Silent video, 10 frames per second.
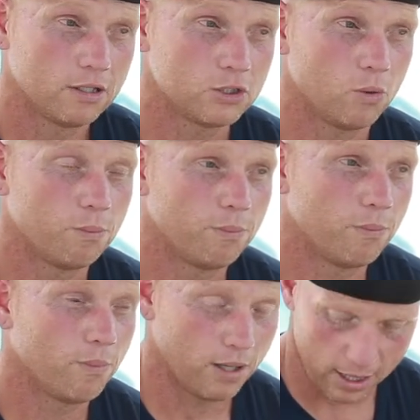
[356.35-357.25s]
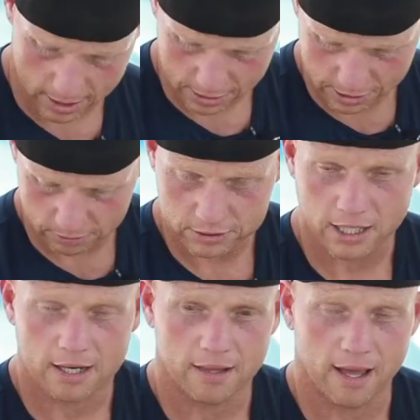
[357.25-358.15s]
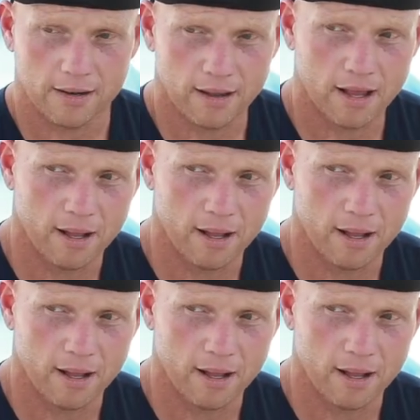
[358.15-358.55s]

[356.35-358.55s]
So, and I get chills saying that.